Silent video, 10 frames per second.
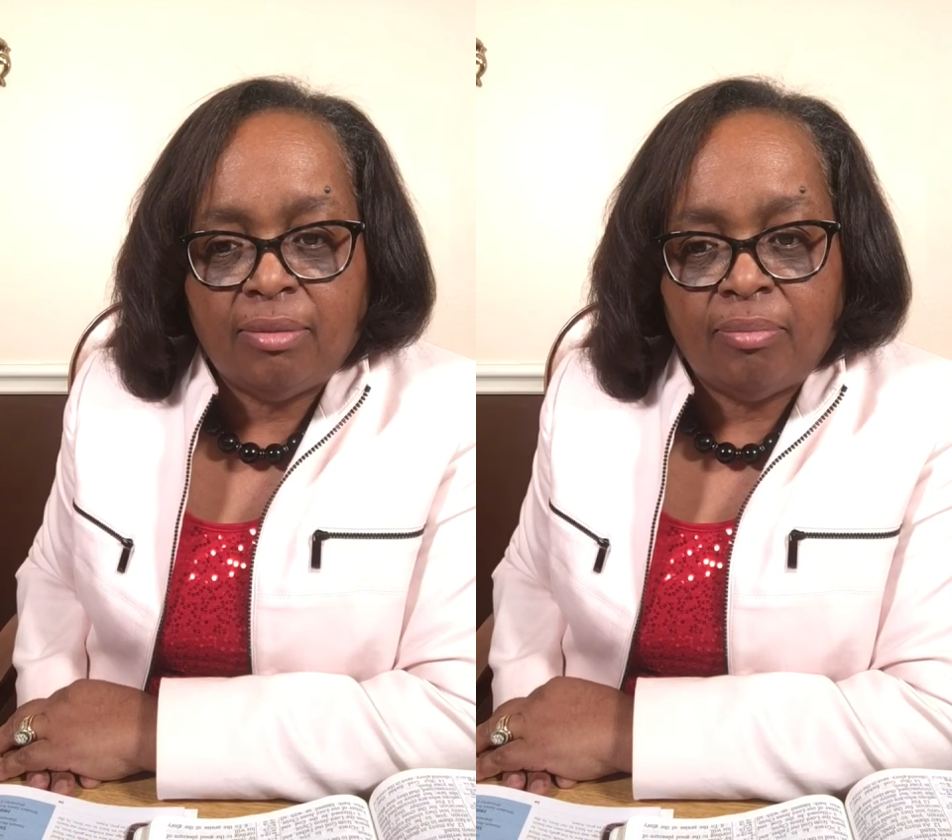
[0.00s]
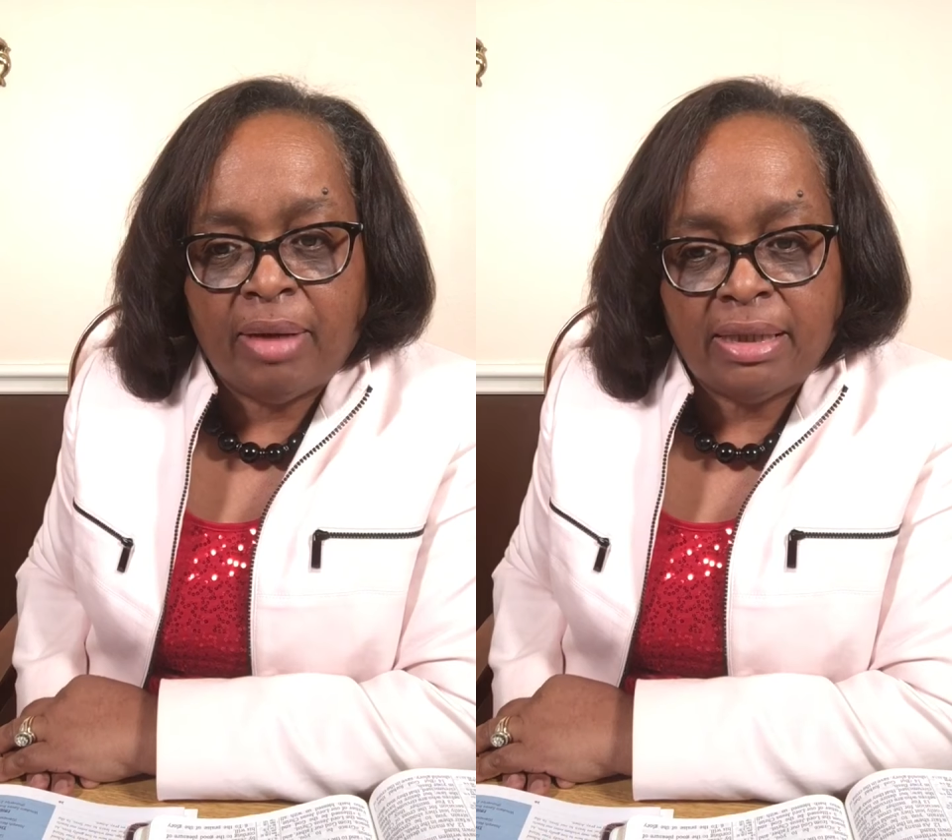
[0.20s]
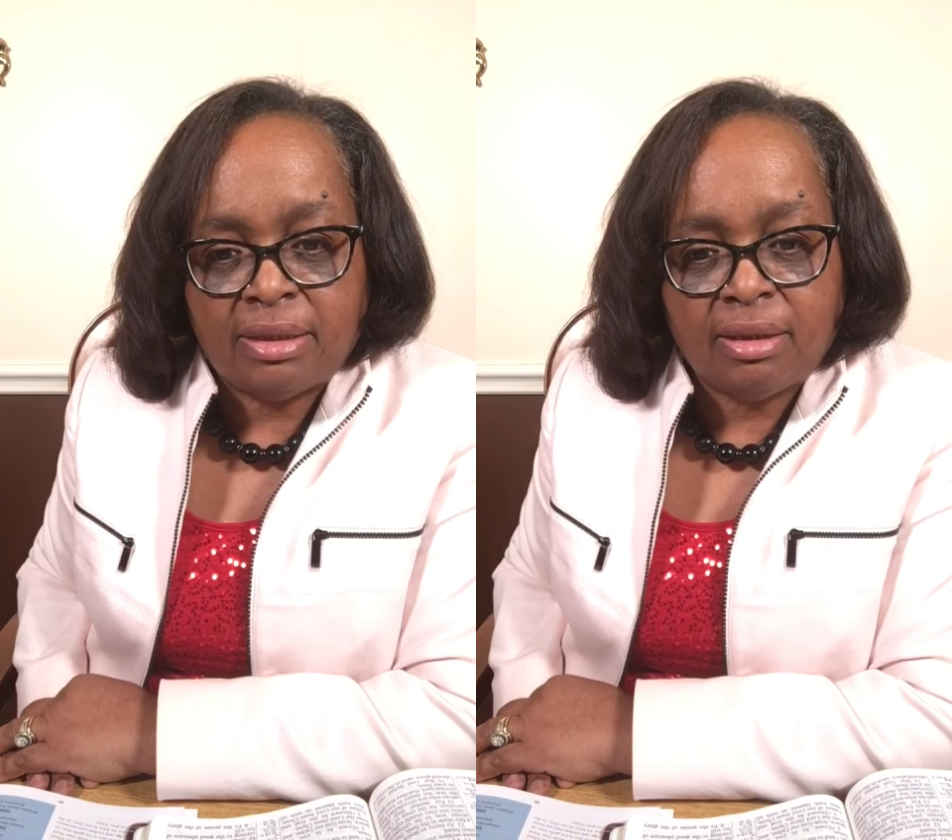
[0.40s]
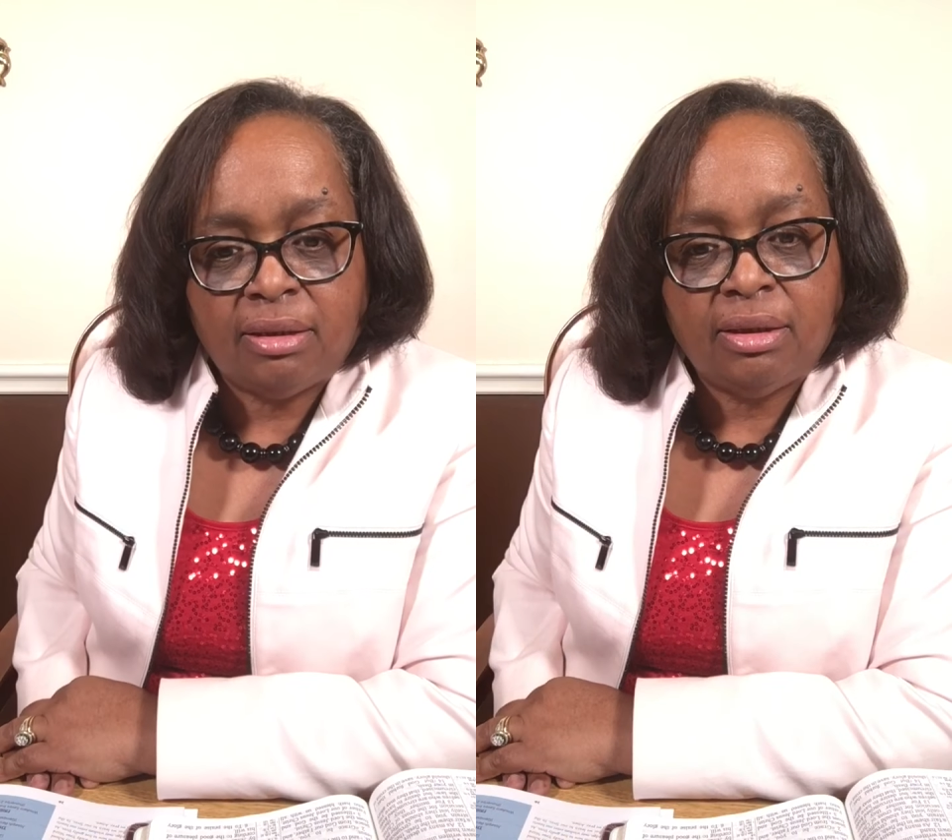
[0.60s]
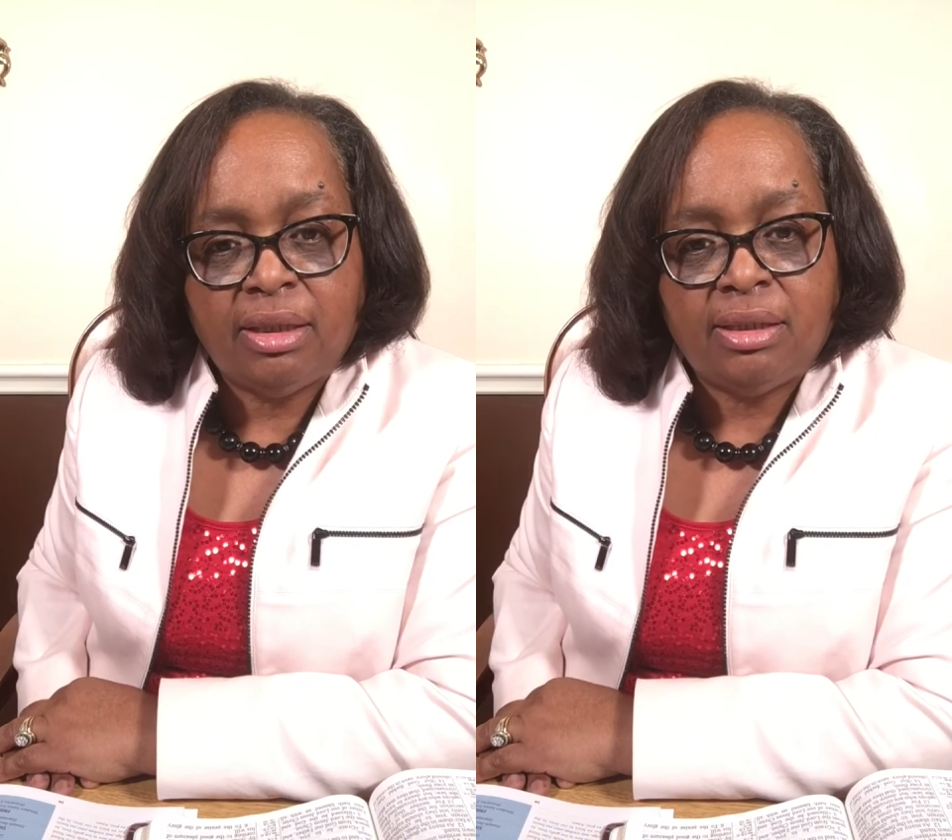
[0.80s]

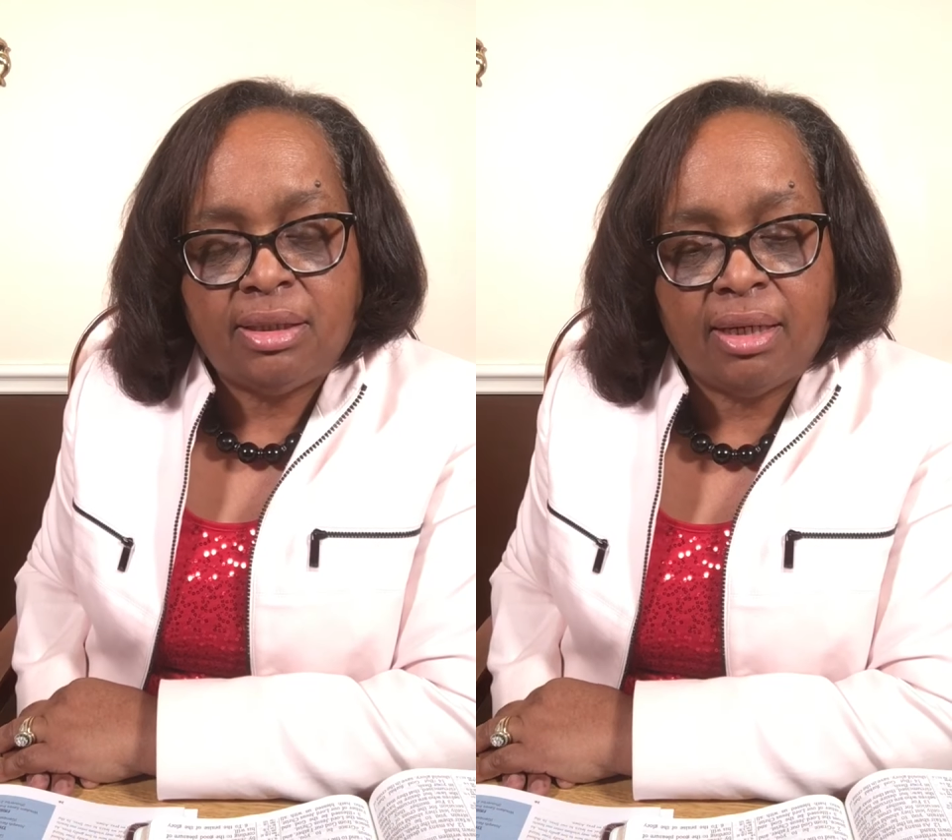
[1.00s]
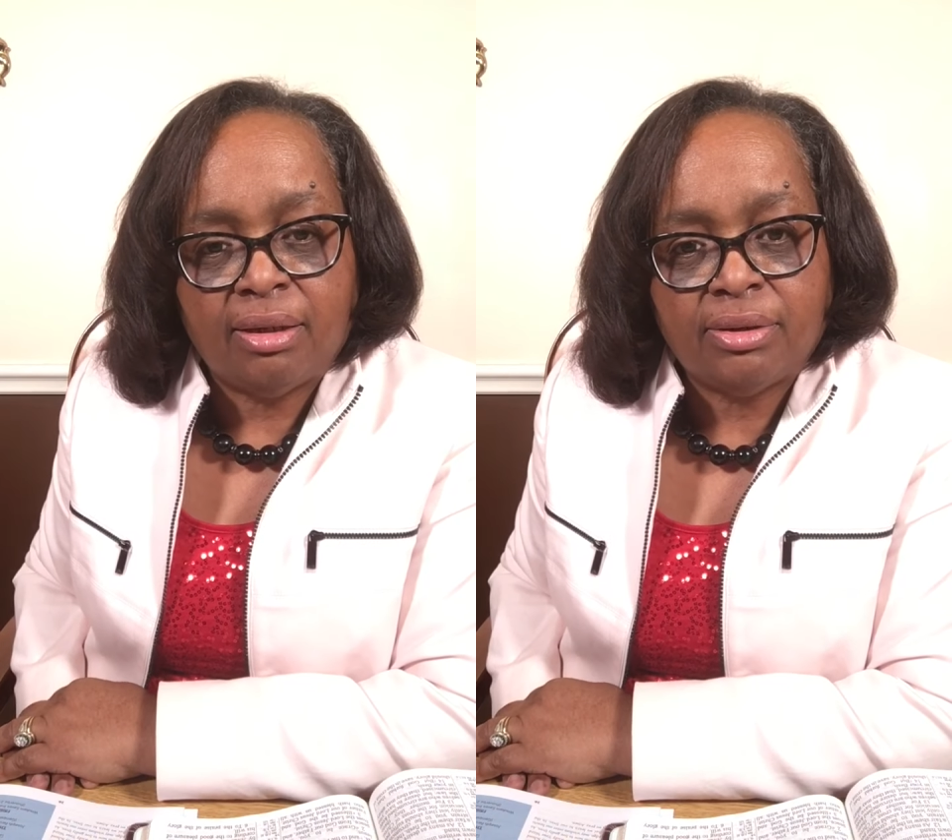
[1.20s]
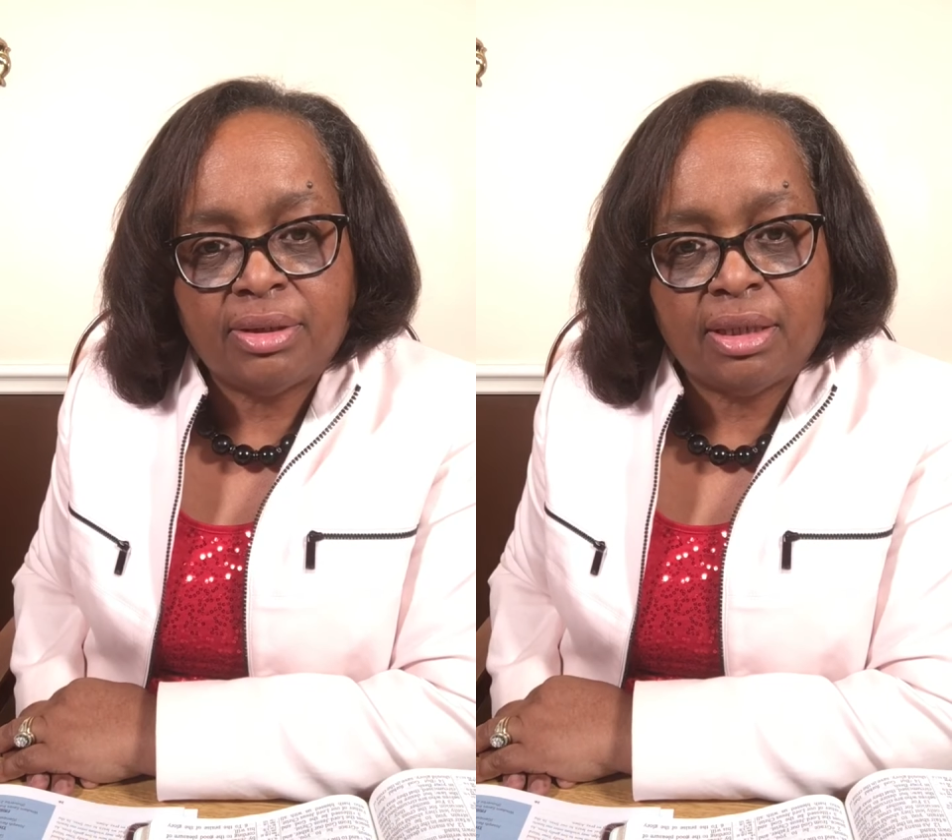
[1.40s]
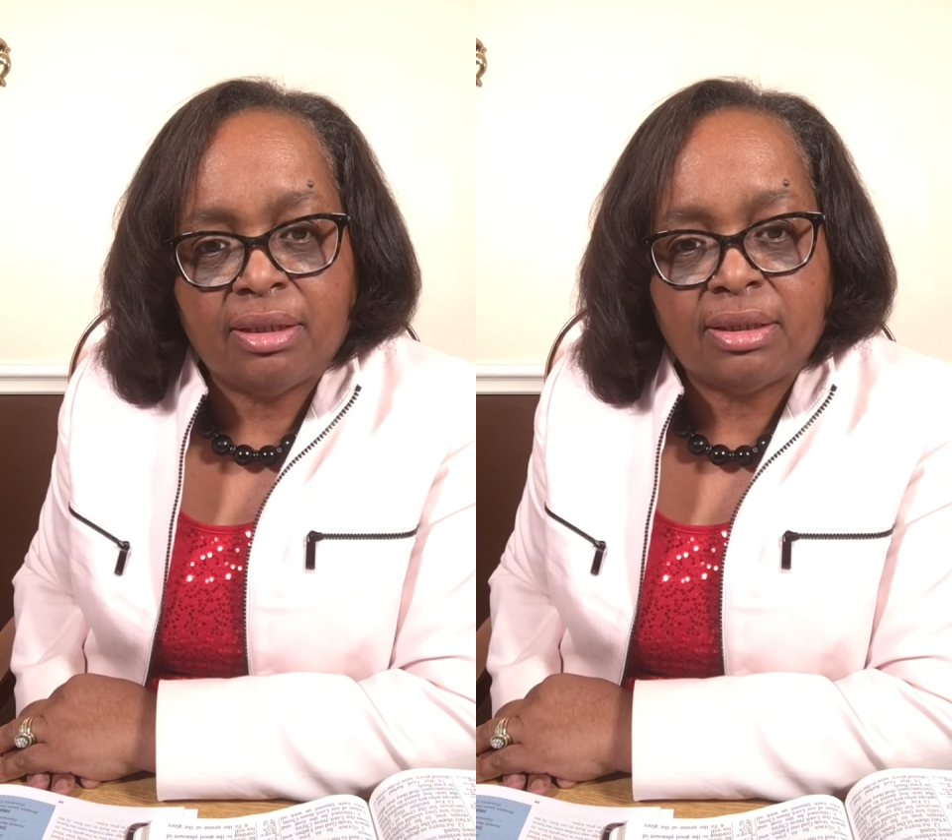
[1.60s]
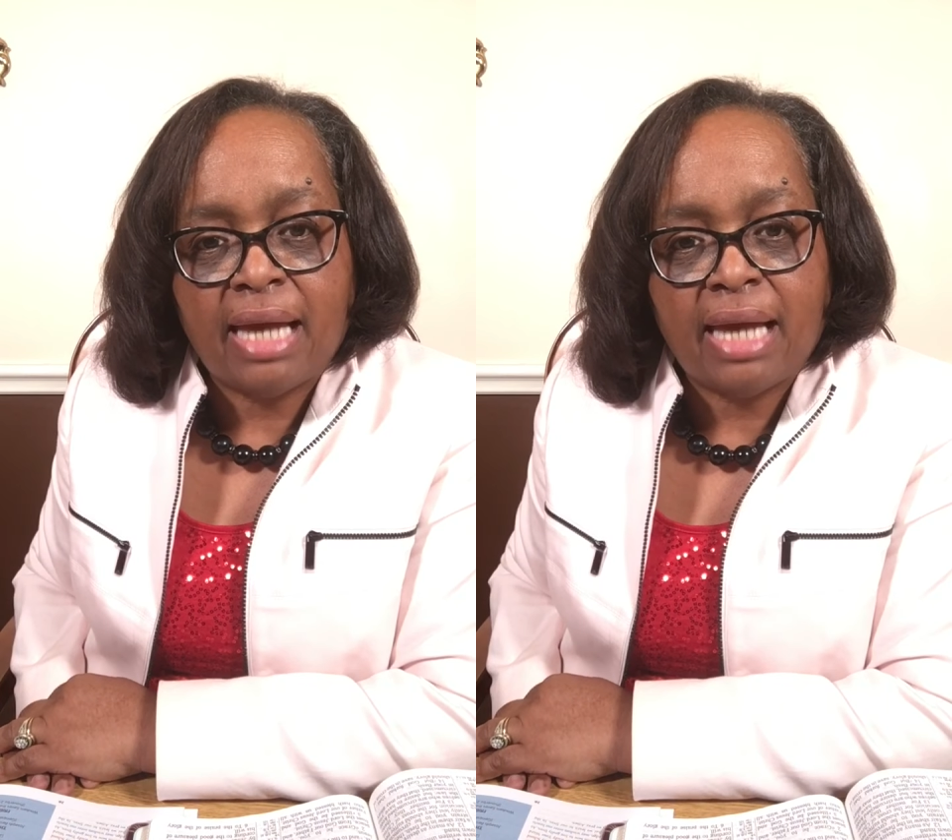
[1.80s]
basically tells us